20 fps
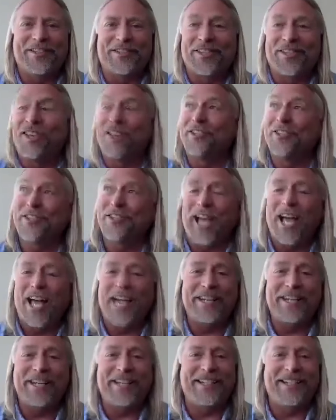sun
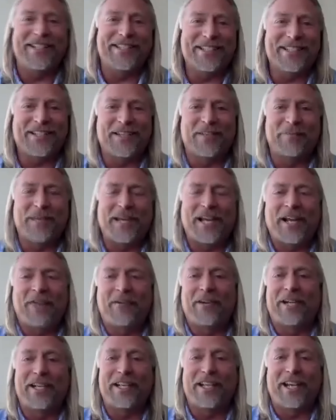shining. It's like, man, I
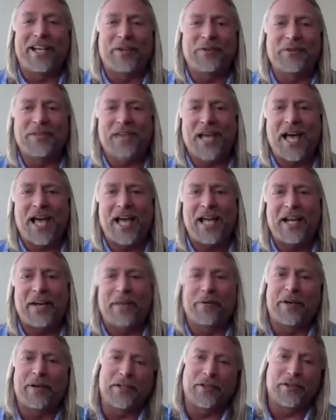want to get outside. I
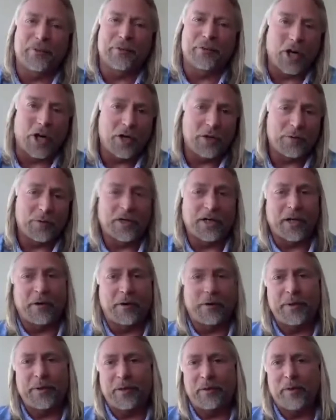want to do yard work. I'll
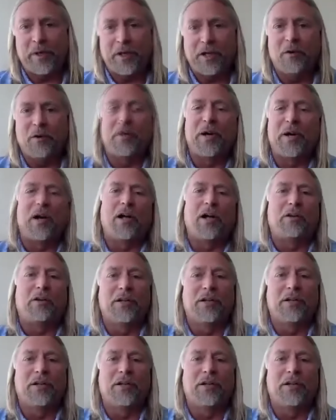play pickleball,